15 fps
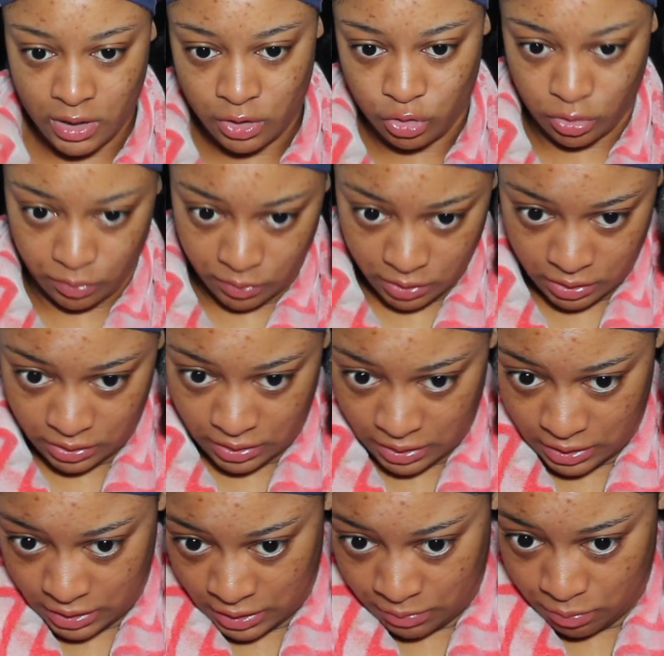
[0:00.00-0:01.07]
So I'm gonna
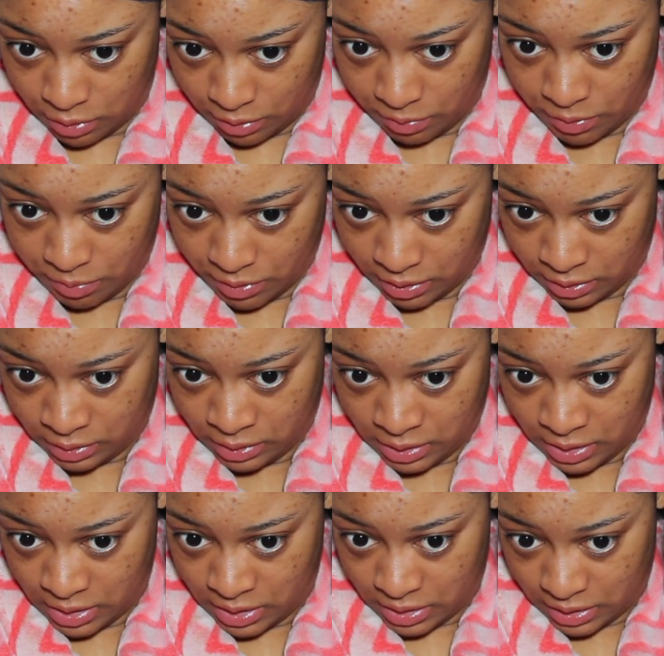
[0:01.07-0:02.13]
take a bobby pin
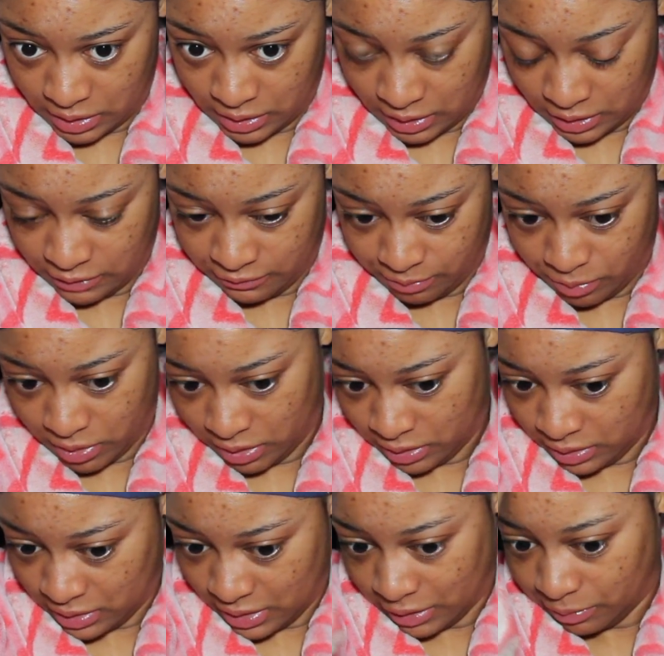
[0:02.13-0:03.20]
and kind of
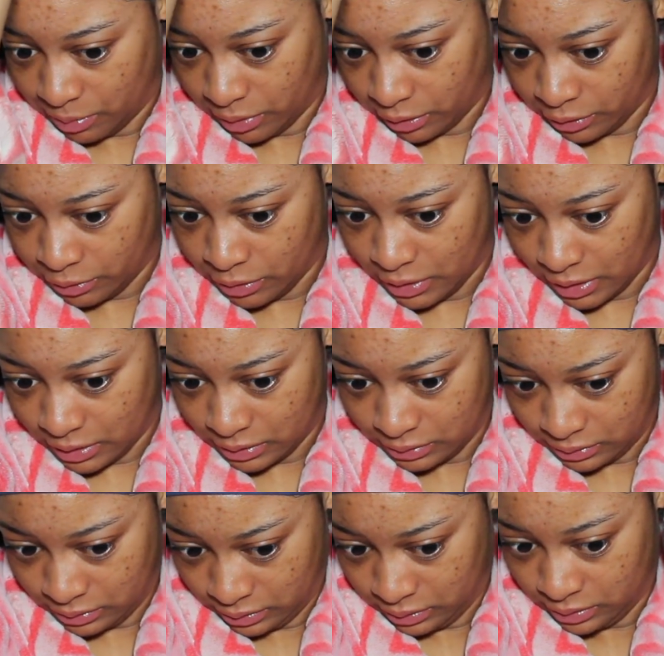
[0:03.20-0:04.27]
pin that part
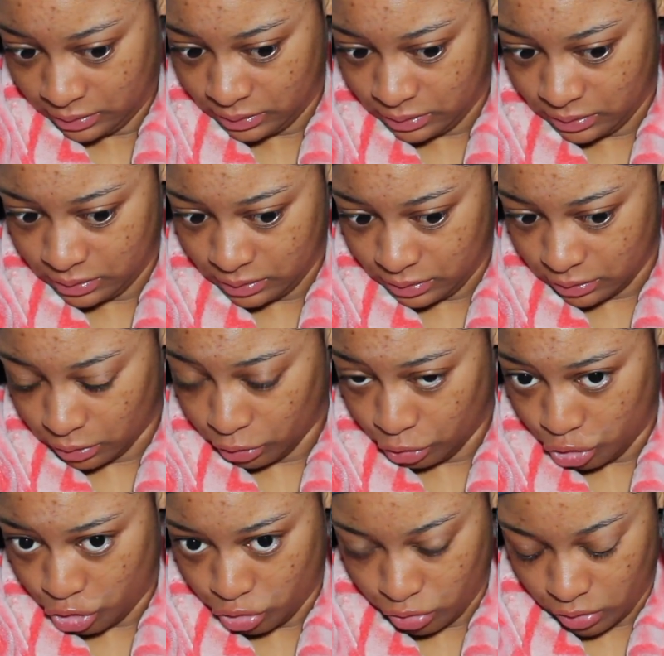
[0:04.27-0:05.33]
down, or
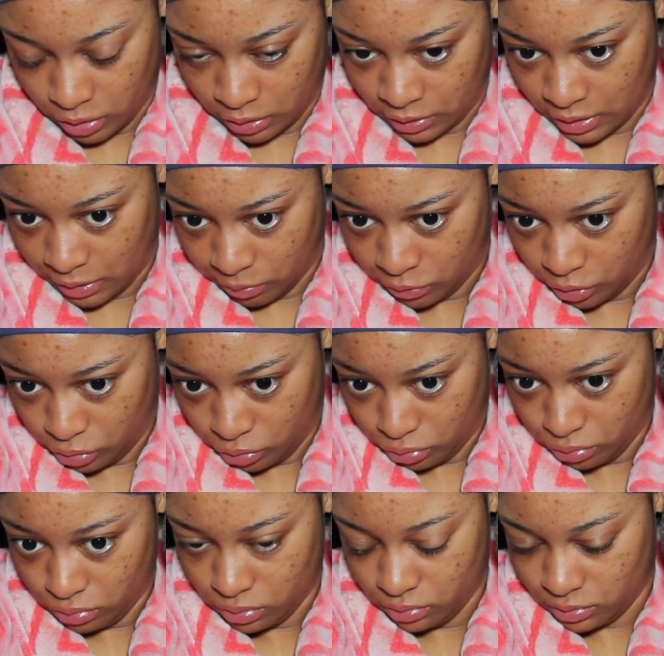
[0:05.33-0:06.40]
attempt to